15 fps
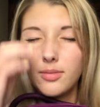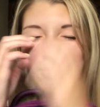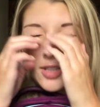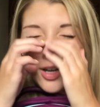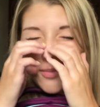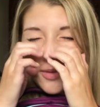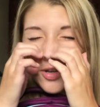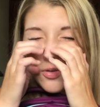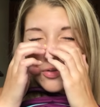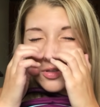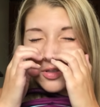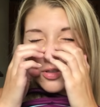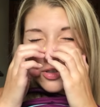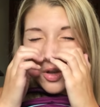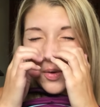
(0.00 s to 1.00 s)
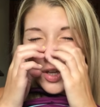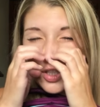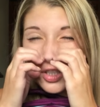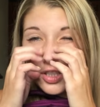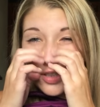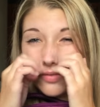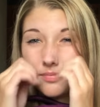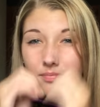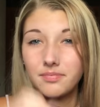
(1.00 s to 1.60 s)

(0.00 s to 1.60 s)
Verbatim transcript: Sorry, my nose is so itchy.